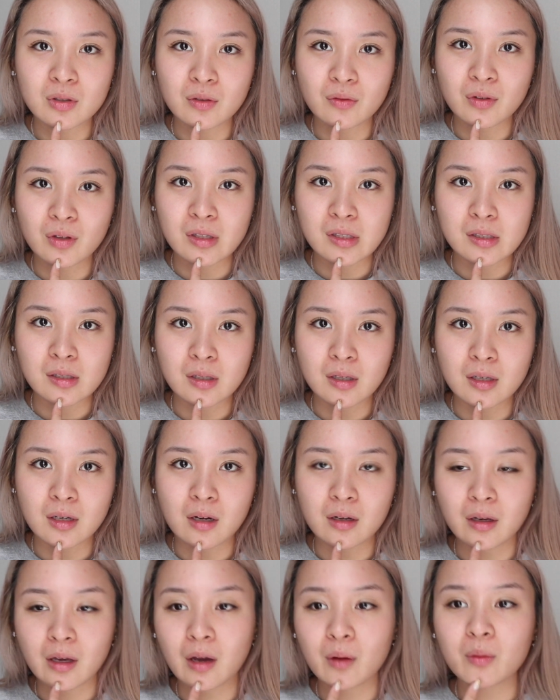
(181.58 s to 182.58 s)
sure if you can see it
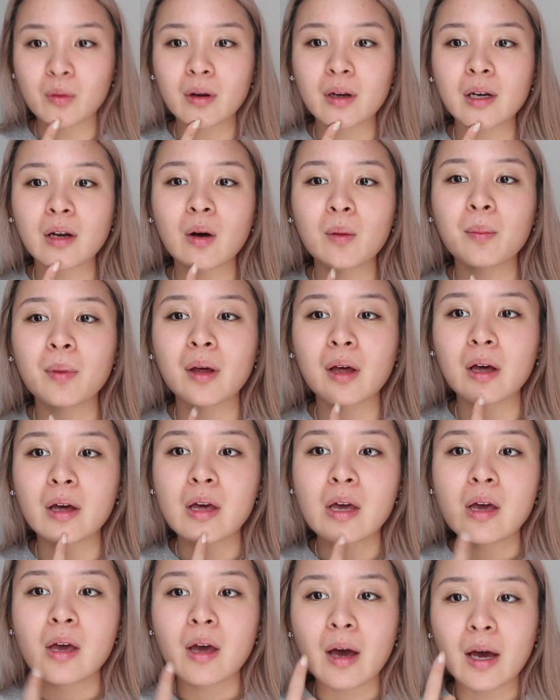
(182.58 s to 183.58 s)
on camera right now, but
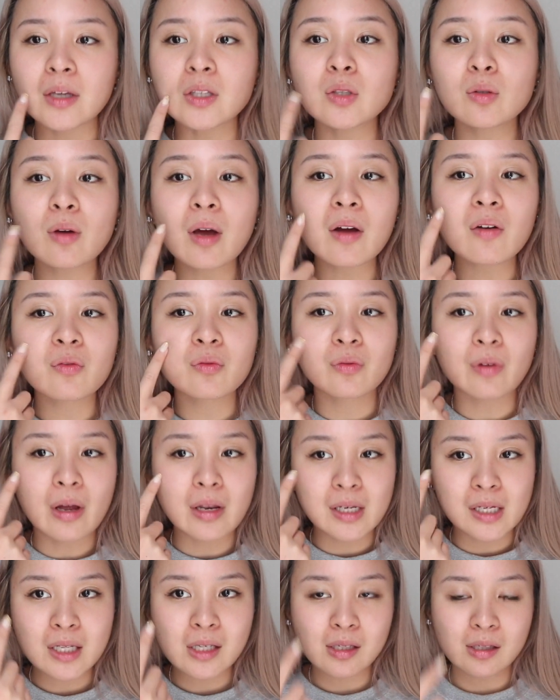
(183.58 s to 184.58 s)
I do have
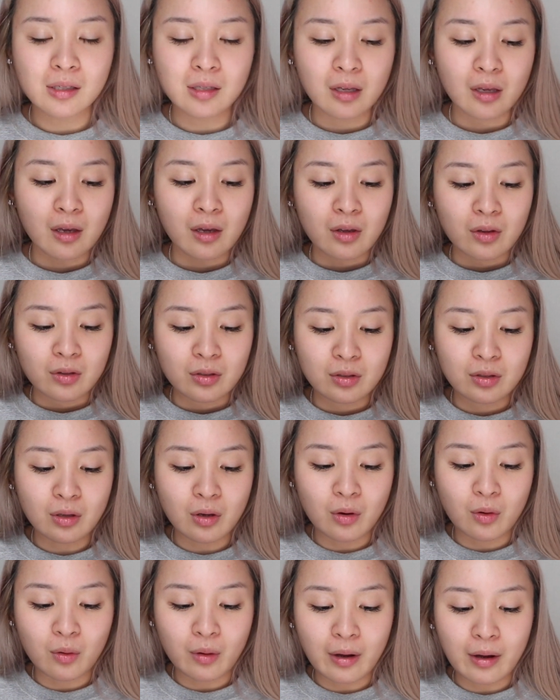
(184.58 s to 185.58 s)
redness.
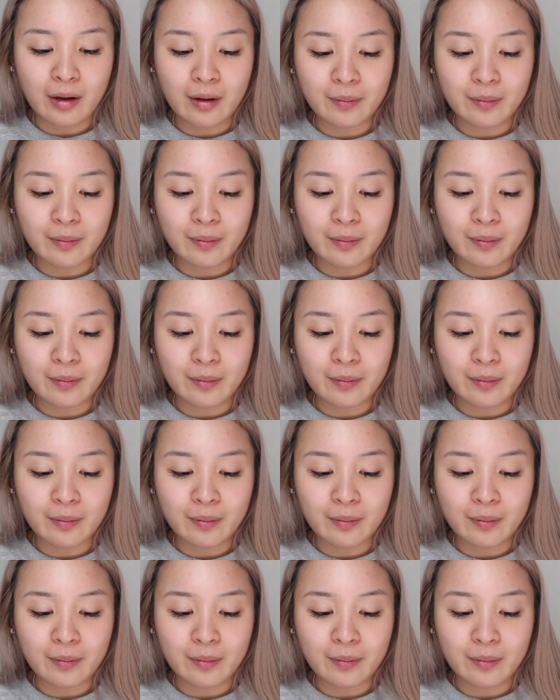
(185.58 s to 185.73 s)
So